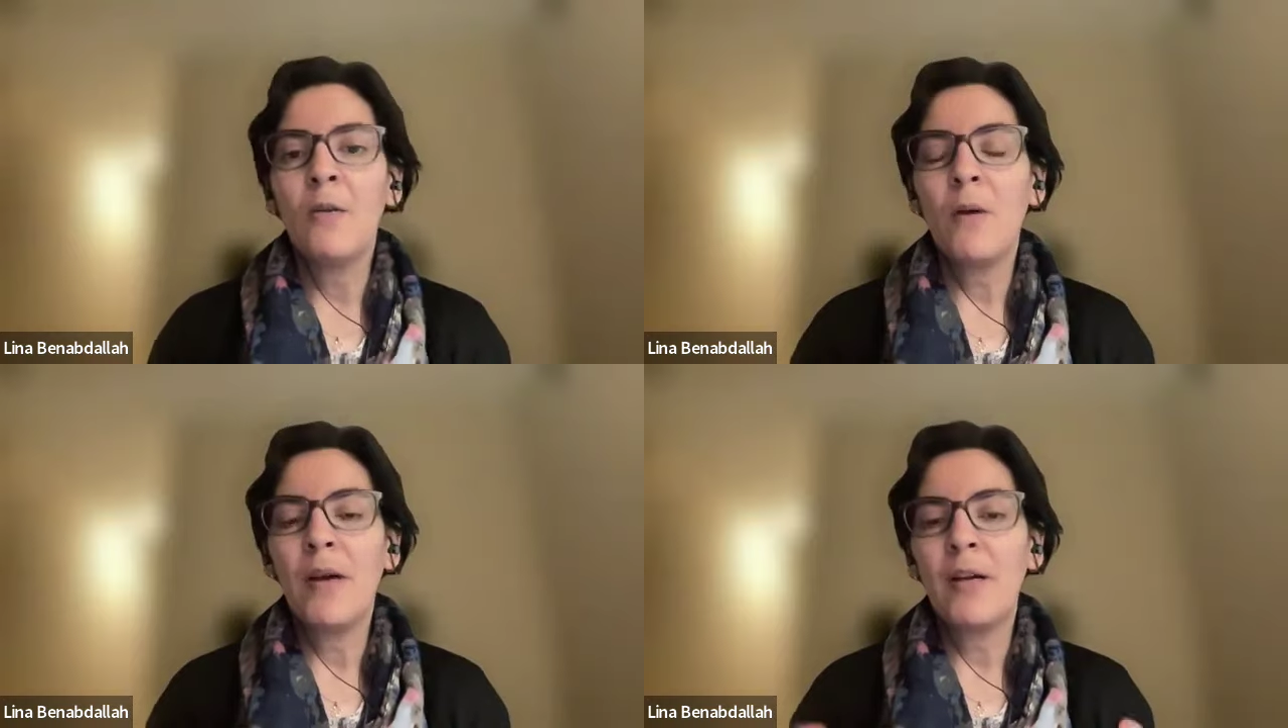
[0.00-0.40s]

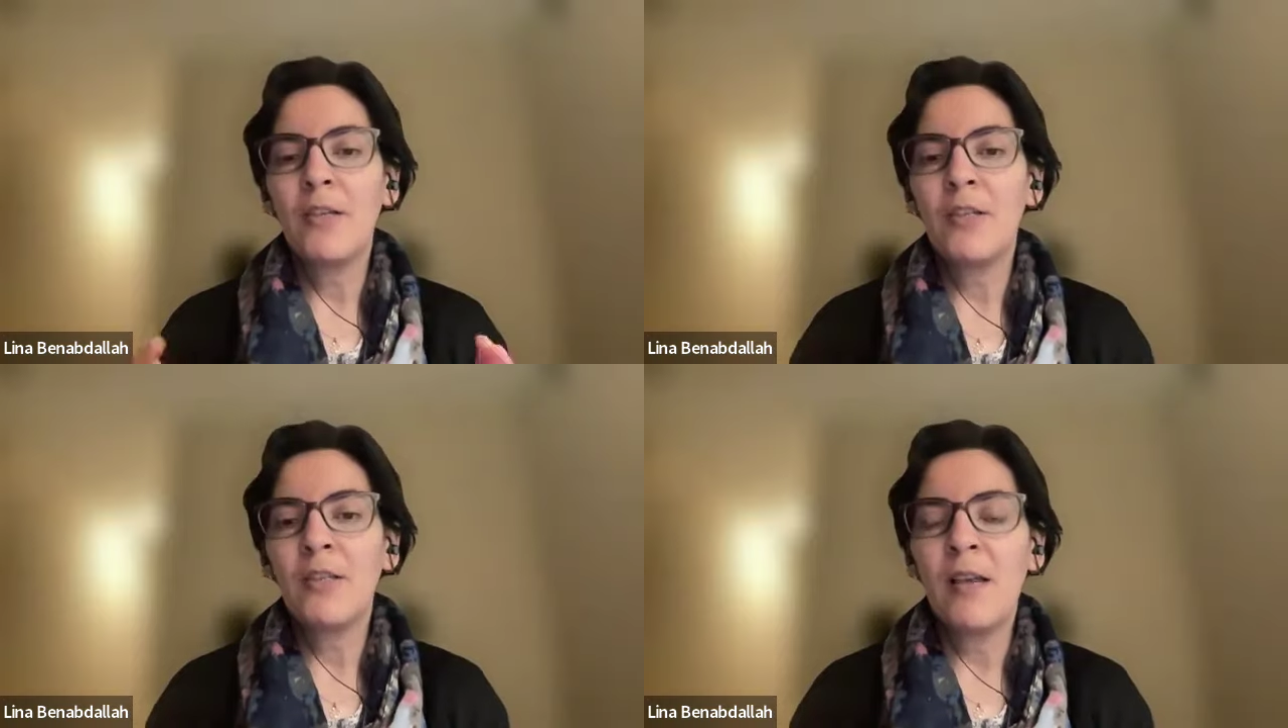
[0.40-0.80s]
where
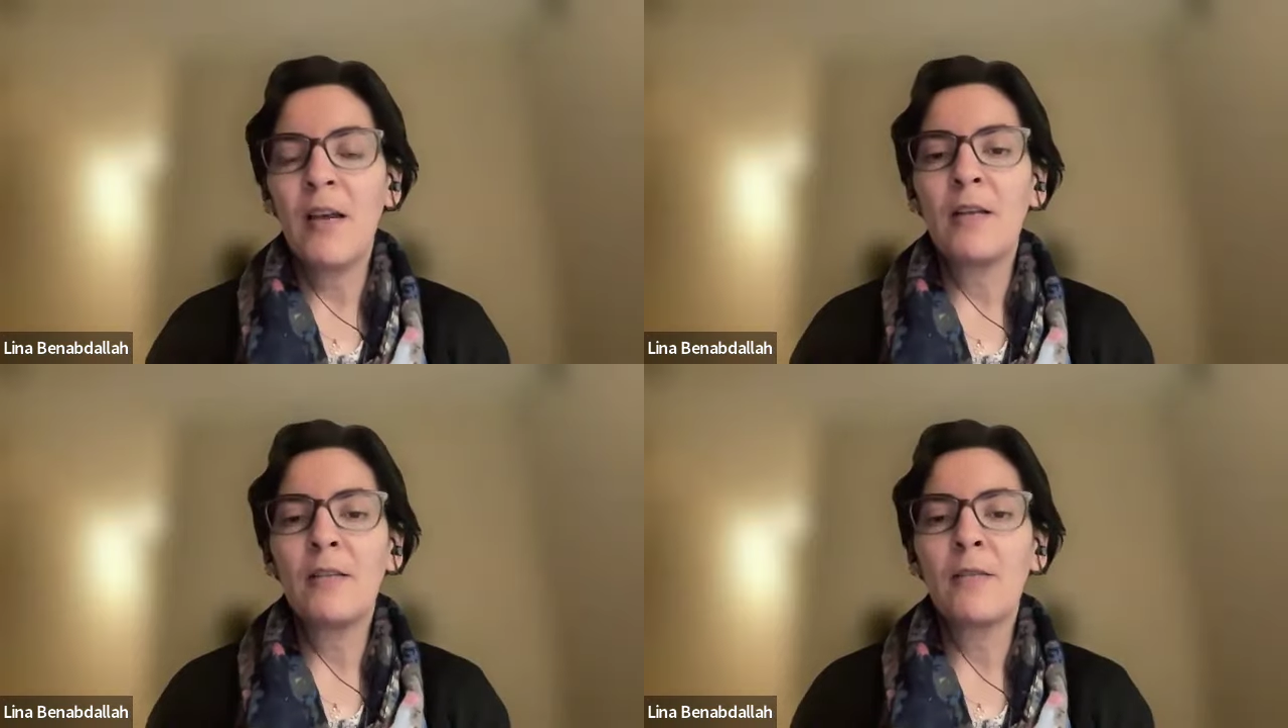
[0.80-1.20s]
she
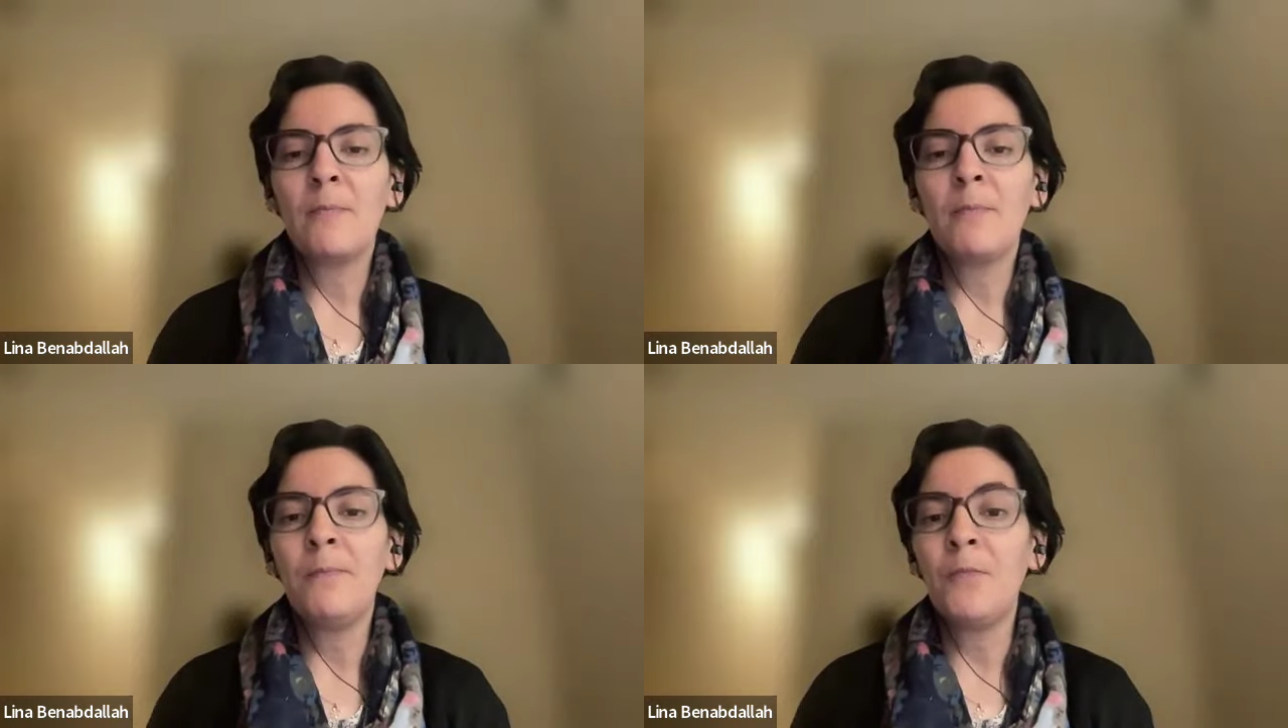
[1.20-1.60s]
says,
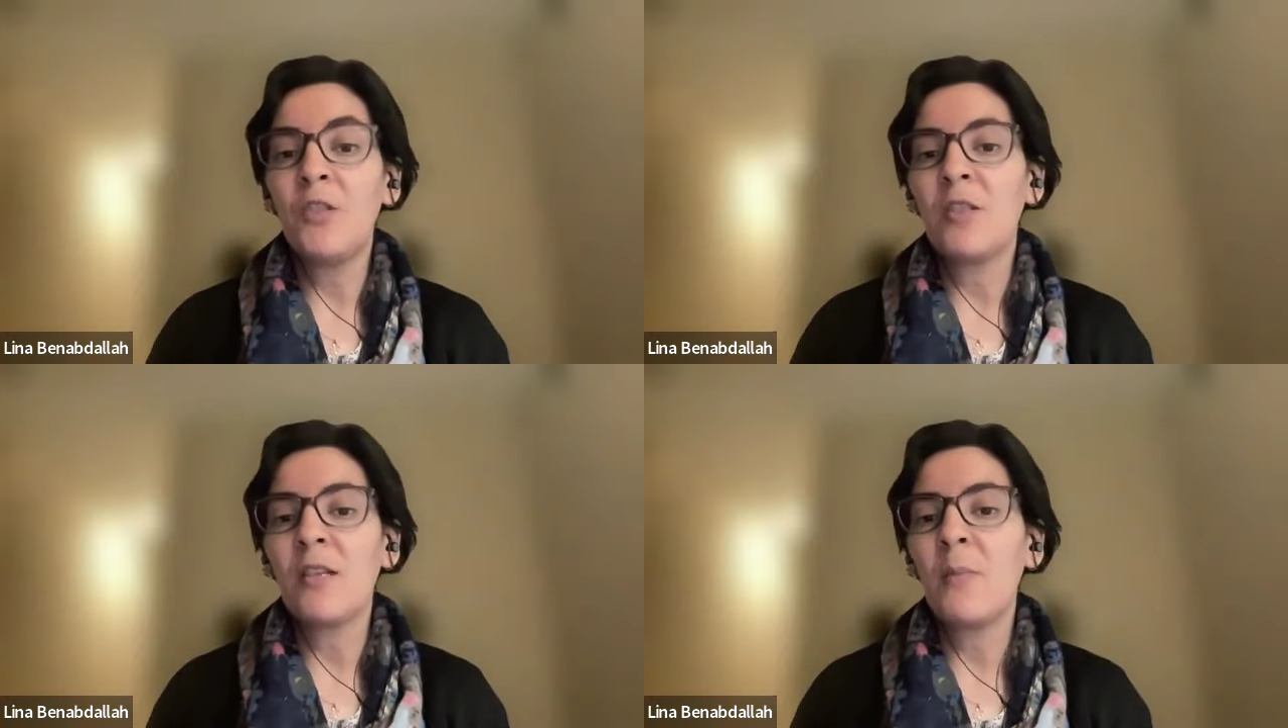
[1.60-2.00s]

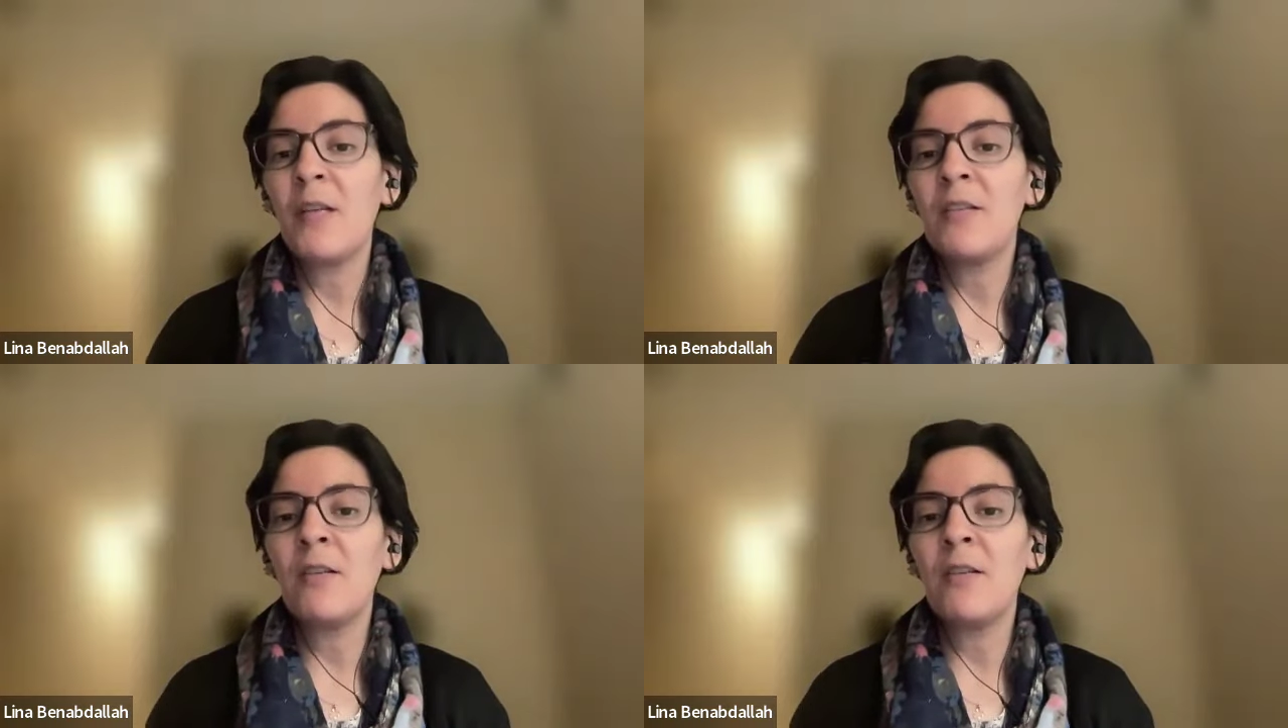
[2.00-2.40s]

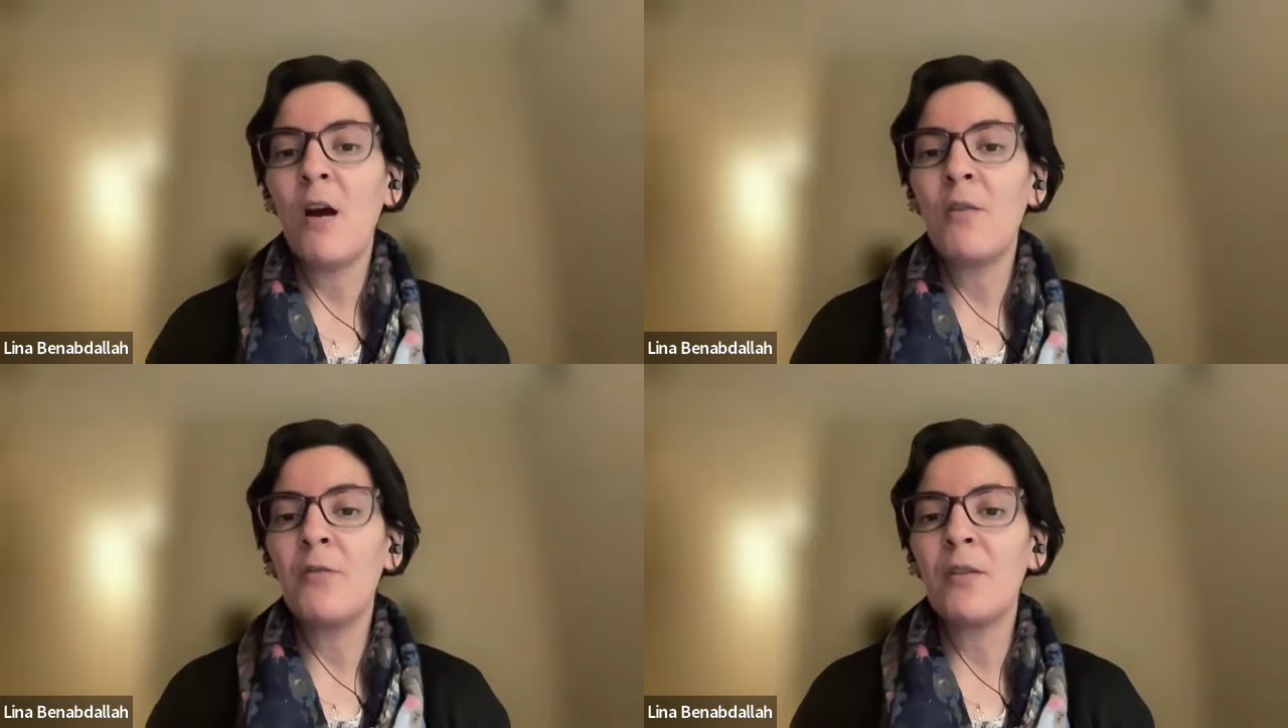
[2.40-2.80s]
Beijing
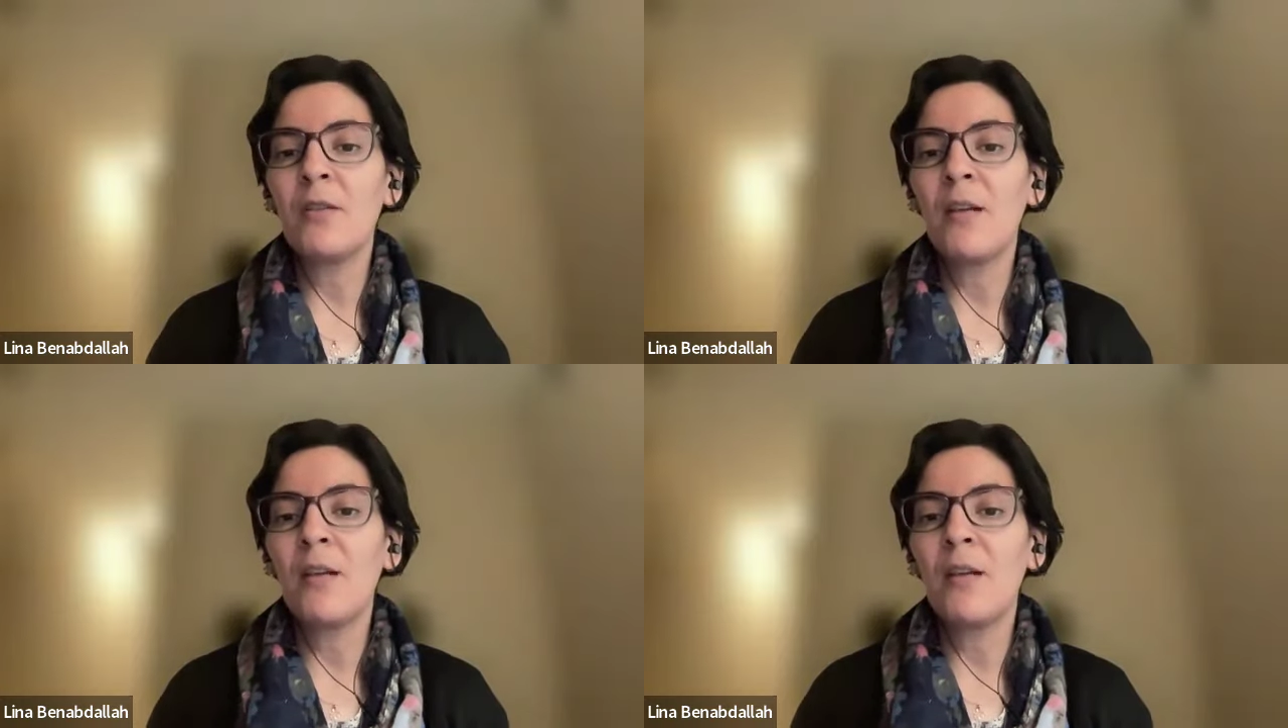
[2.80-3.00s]
offers